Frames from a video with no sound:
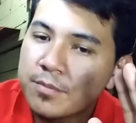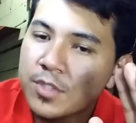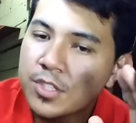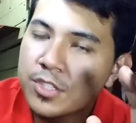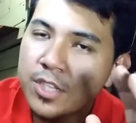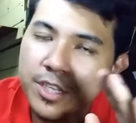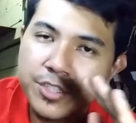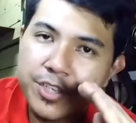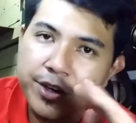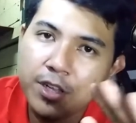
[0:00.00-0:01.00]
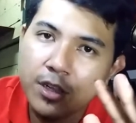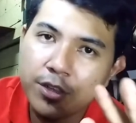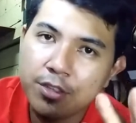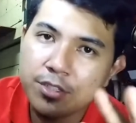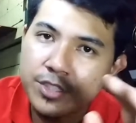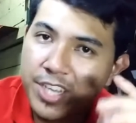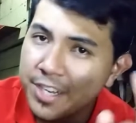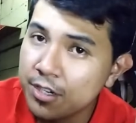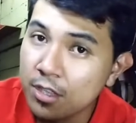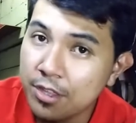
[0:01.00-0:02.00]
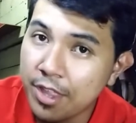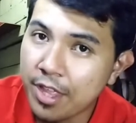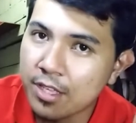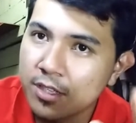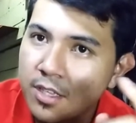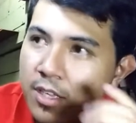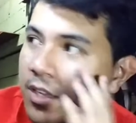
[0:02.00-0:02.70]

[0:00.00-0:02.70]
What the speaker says: this is like a general thing.